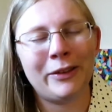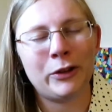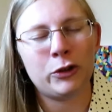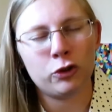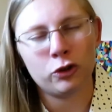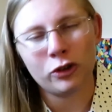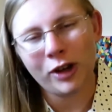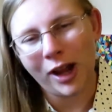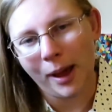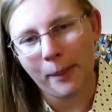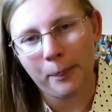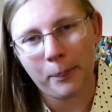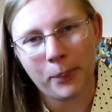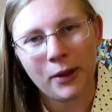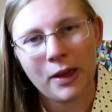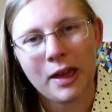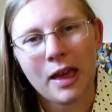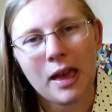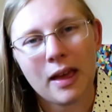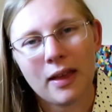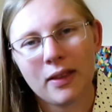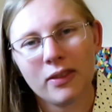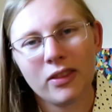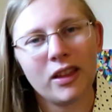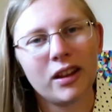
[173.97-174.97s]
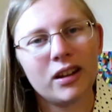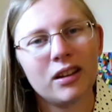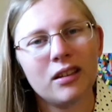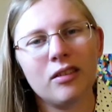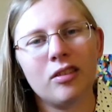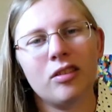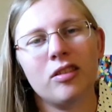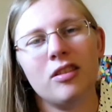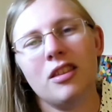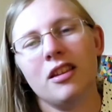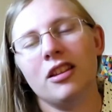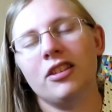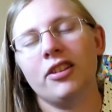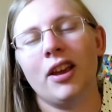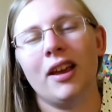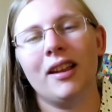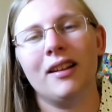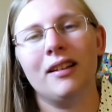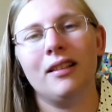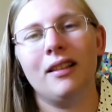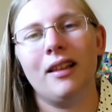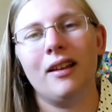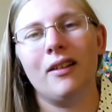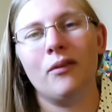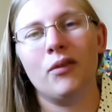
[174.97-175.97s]
the trap that is the
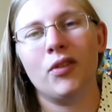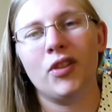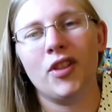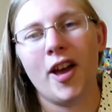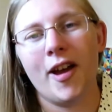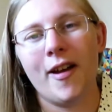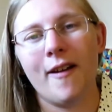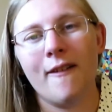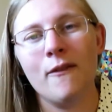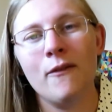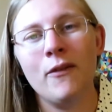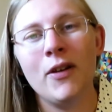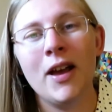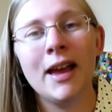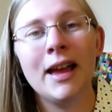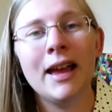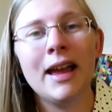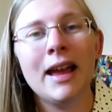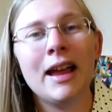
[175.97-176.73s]
Tunnel of Love